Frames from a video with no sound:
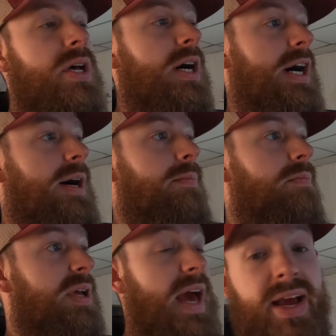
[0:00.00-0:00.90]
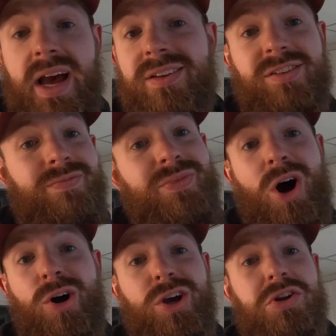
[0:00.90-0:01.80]
But yeah, guys,
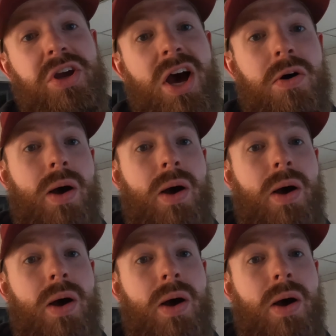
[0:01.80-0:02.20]
all good to go.